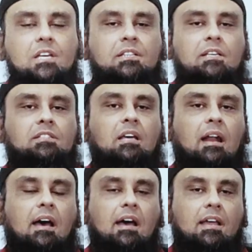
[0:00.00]
Jesus
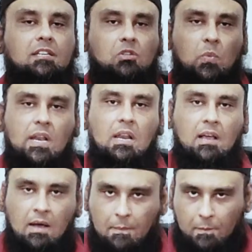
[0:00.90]
Christ
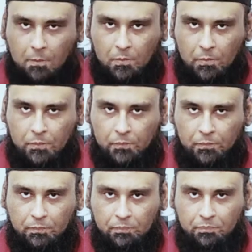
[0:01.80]
will come,
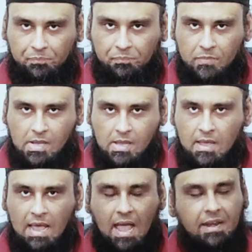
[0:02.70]

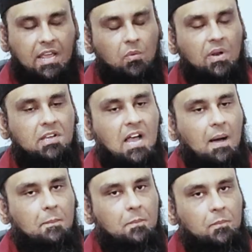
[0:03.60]
and he will
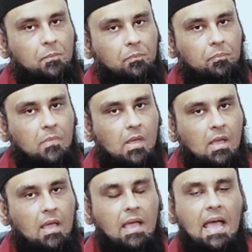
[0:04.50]
come
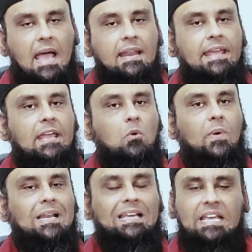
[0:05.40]
and he
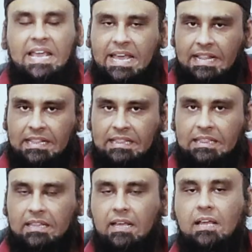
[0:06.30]
will
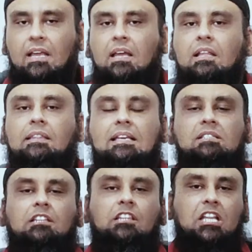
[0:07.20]
kill
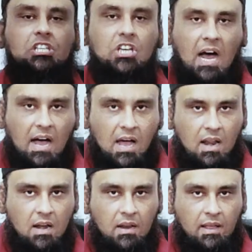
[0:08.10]
this
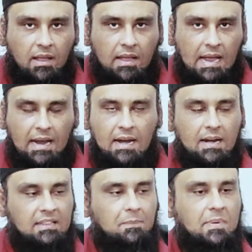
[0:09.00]
Dajjal
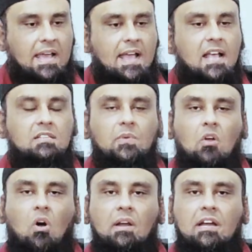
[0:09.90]
at the place
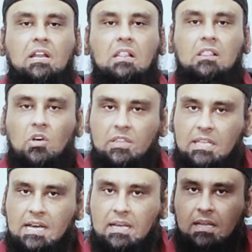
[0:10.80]
we call it
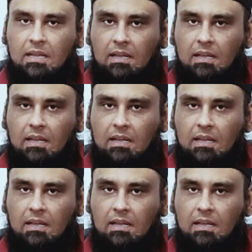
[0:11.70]
Lod,